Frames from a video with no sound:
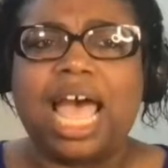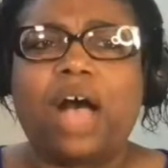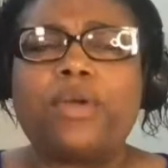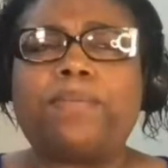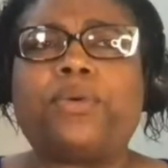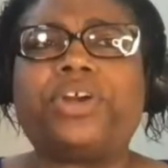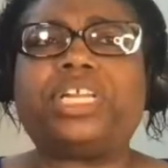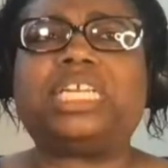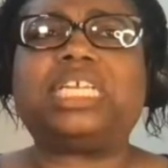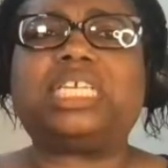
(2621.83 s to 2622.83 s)
how
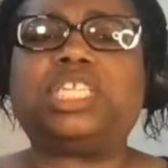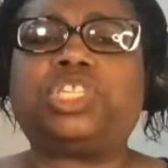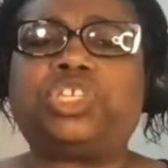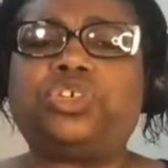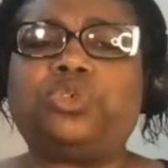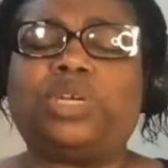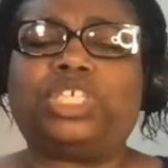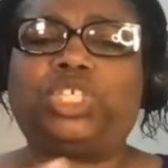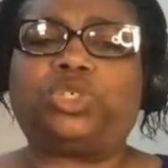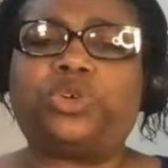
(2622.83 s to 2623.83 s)
important it is to
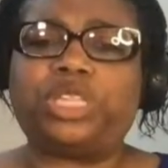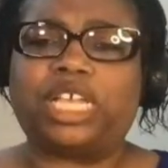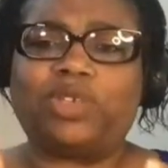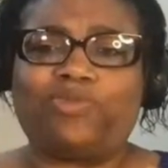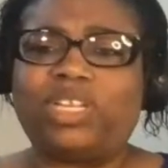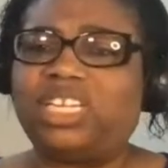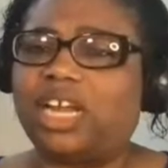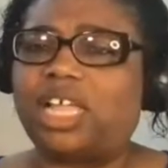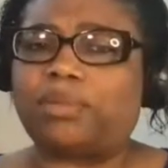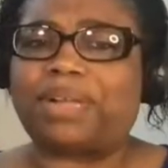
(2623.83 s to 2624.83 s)
ensure that you fill in
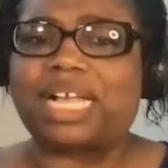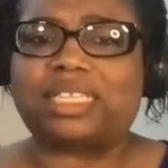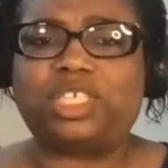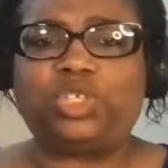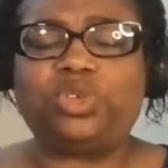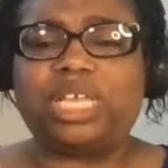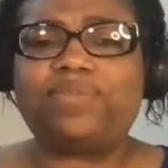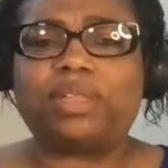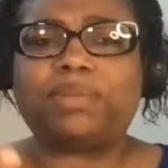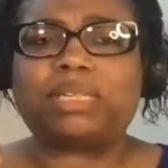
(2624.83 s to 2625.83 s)
all the boxes, you
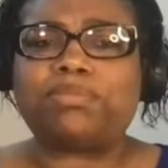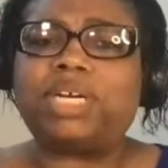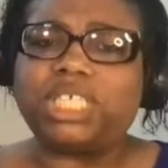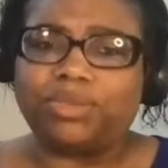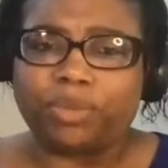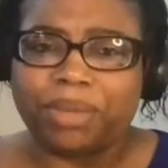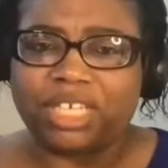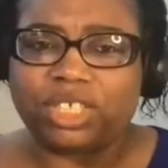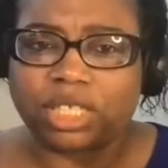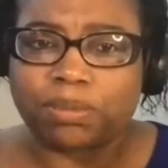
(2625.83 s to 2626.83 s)
give them as much
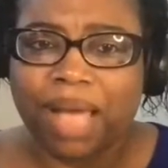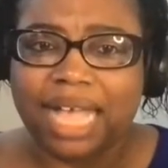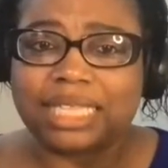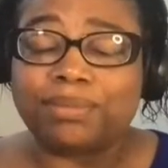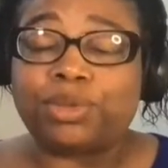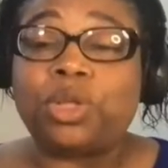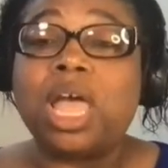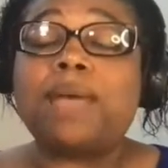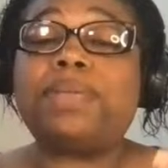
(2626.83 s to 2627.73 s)
information as possible,